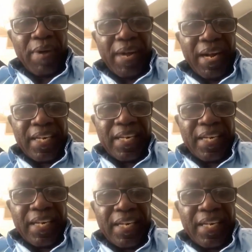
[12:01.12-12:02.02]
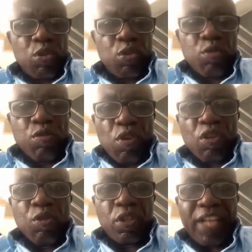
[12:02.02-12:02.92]
then we should not
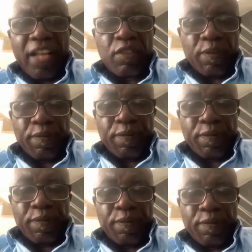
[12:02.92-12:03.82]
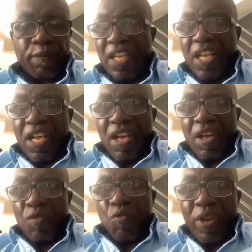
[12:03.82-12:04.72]
lose sight of the fact that
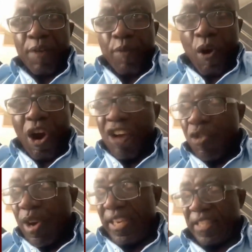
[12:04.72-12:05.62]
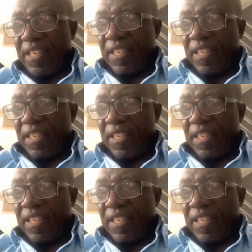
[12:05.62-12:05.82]
we have all agreed.